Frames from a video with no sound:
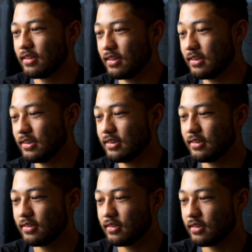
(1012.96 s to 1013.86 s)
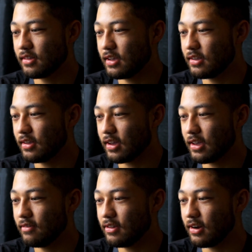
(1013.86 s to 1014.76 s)
it's like,
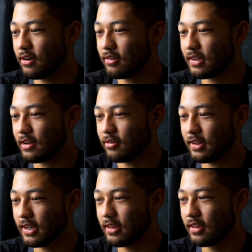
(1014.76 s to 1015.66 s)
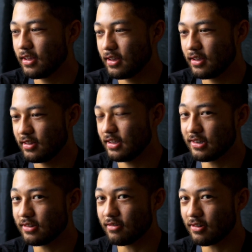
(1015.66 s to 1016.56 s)
even though I know it's not OLED, this
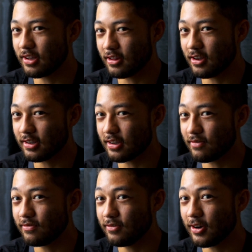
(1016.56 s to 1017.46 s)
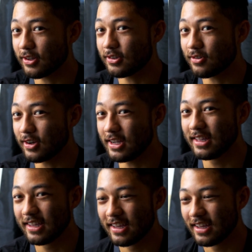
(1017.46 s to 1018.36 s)
is a really nice ass fucking screen.
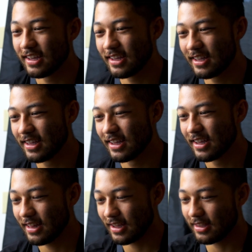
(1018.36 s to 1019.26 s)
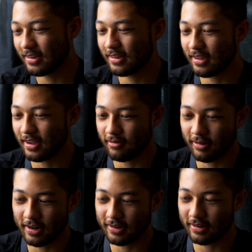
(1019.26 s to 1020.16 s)
Like, this is like way
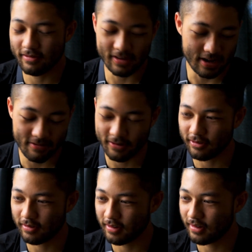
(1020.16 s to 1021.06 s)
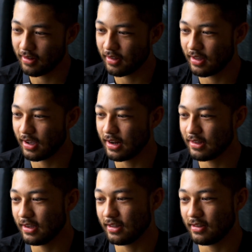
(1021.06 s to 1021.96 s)
nicer than my iPhone. And I'd
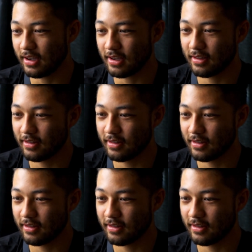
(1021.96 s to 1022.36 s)
say it's like,